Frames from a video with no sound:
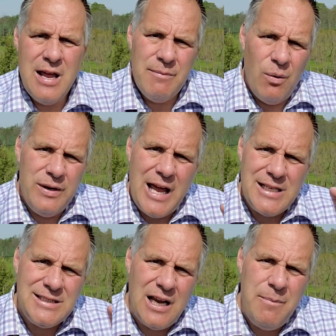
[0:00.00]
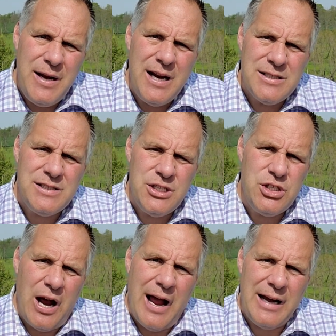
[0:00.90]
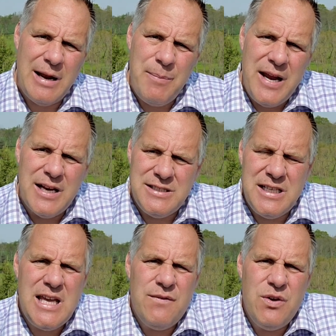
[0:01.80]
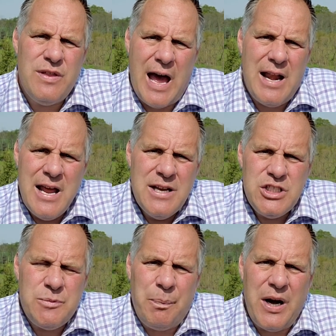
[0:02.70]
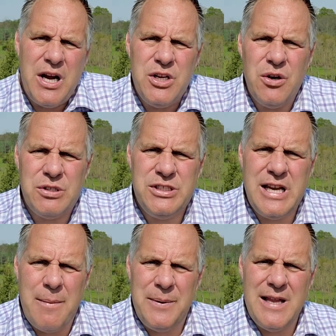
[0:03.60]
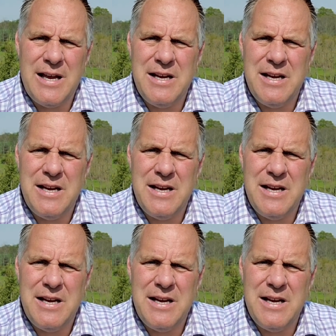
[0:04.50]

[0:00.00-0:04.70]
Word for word: But when that sun begins to shine, it begins to give you that spring in your step and that